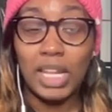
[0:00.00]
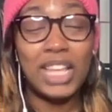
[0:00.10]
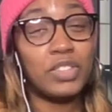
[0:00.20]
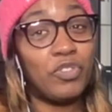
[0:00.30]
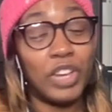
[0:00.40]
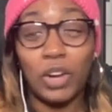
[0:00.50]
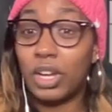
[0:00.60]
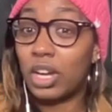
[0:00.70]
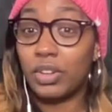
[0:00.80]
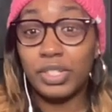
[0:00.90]
it's
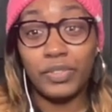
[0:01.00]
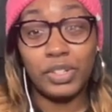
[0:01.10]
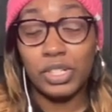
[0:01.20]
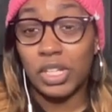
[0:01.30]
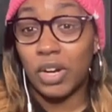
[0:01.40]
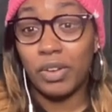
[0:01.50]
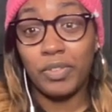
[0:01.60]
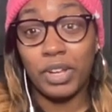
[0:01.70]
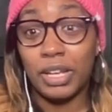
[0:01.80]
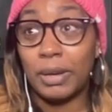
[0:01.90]
very hard to feel sorry
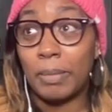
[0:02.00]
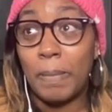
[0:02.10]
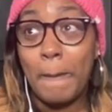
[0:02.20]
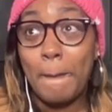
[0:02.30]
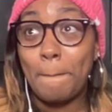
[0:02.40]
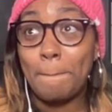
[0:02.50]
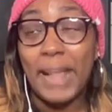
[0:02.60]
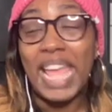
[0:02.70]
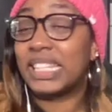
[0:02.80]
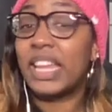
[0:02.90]
for him
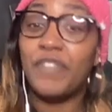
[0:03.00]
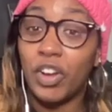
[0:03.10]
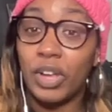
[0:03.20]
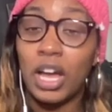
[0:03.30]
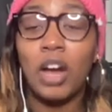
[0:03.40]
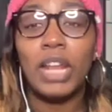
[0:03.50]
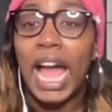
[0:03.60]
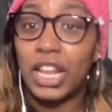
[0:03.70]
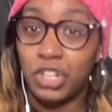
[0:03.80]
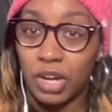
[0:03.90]
it's not very hard.
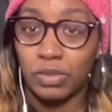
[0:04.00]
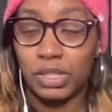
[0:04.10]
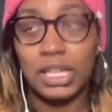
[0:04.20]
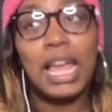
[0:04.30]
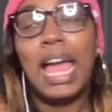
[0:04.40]
I don't.